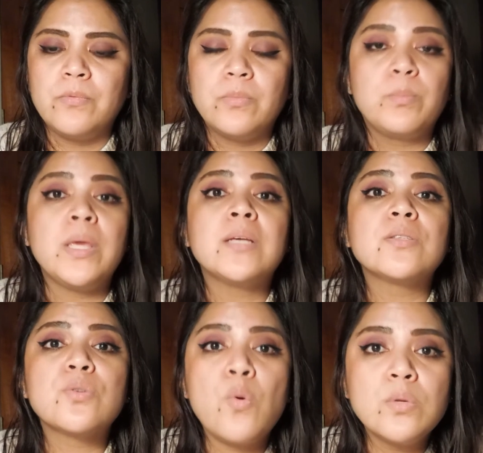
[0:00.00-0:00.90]
being
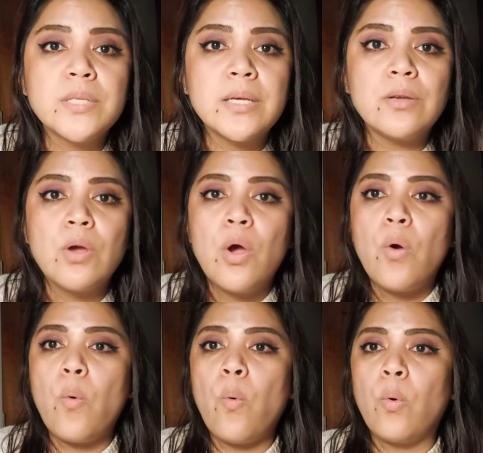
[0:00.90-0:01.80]
scolded
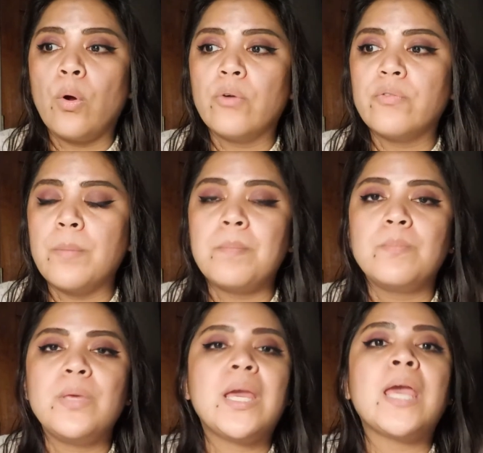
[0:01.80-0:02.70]
or from
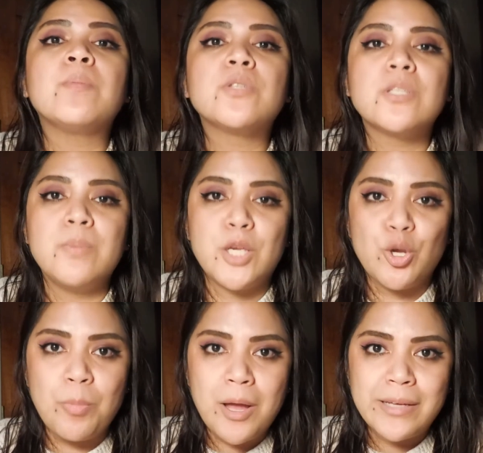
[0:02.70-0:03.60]
being able to speak
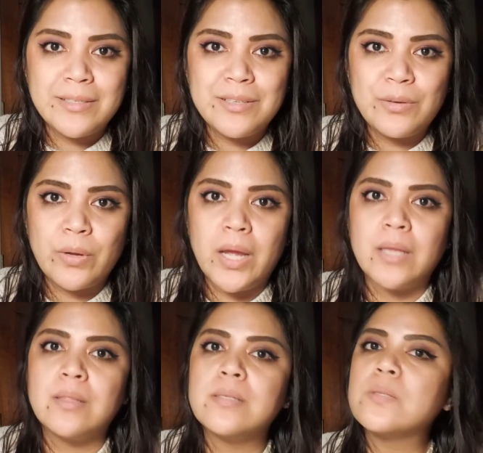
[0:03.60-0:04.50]
your mind. Okay,
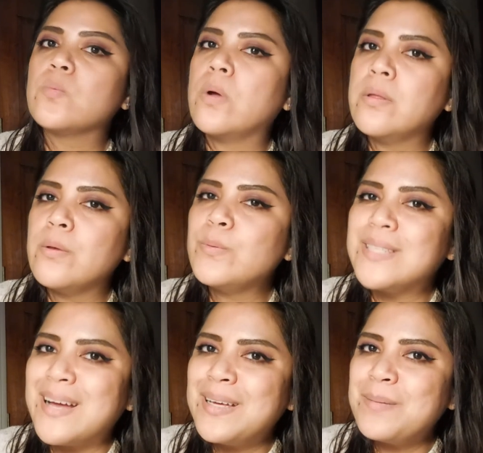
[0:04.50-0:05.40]
this is one of those
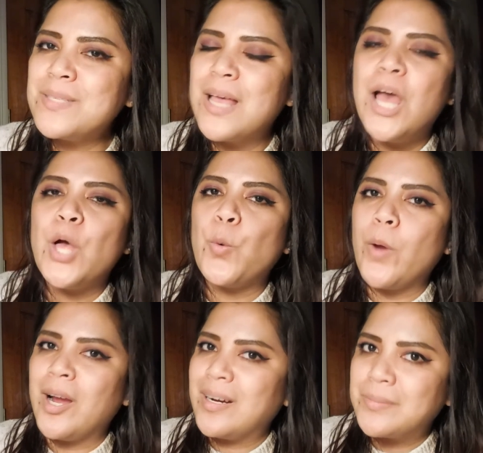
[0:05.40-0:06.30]
times
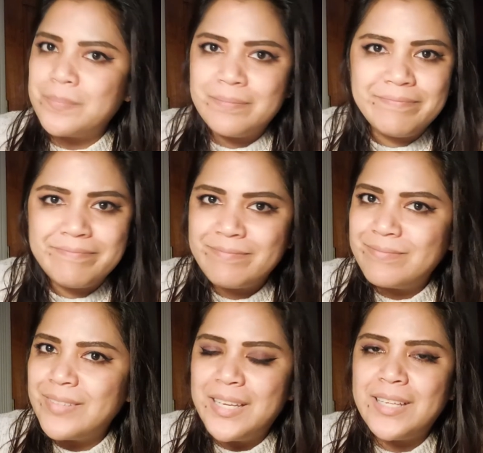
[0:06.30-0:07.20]
where
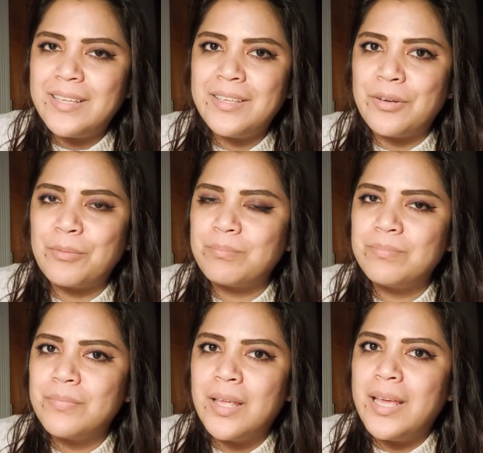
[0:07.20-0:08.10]

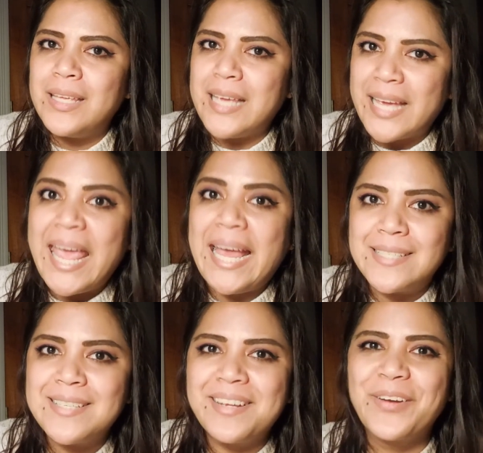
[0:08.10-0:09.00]
you
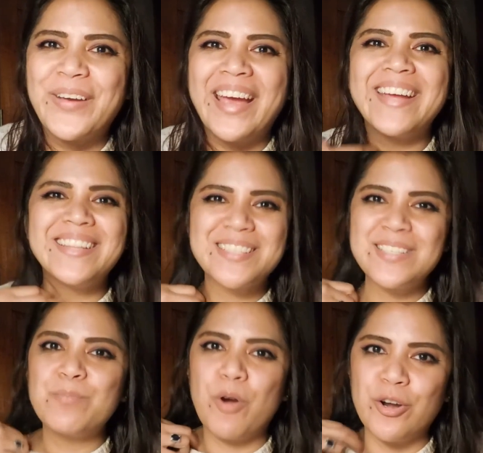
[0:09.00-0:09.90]
can't. Okay, this
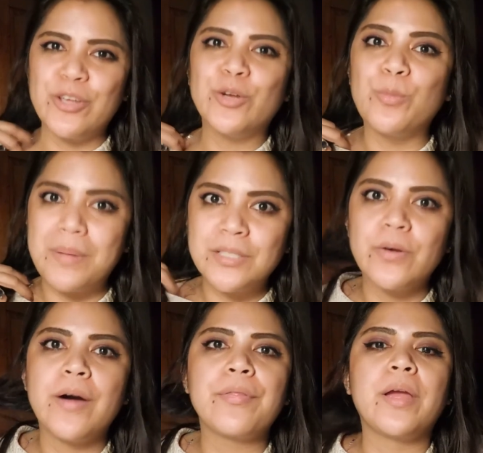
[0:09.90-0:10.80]
is part of your mental
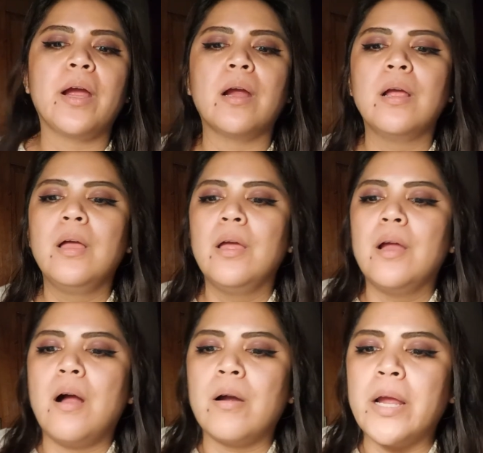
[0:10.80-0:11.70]
health care.
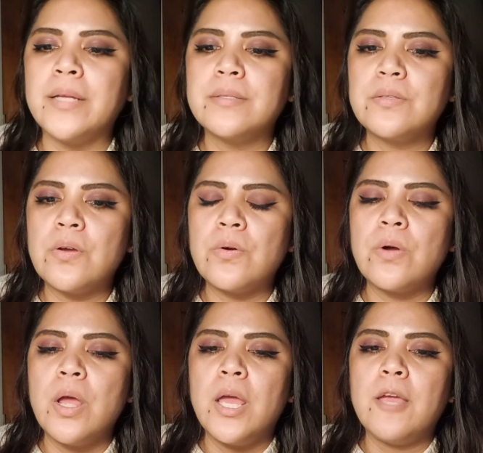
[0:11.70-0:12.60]
All right, so
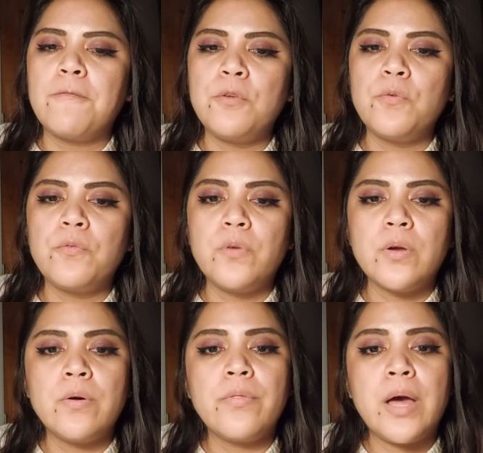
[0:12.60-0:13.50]
if you
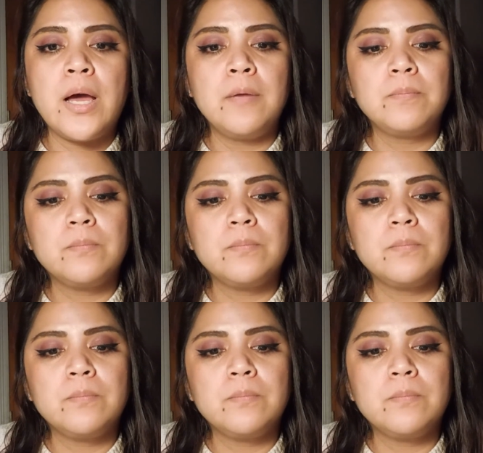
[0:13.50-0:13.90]
feel that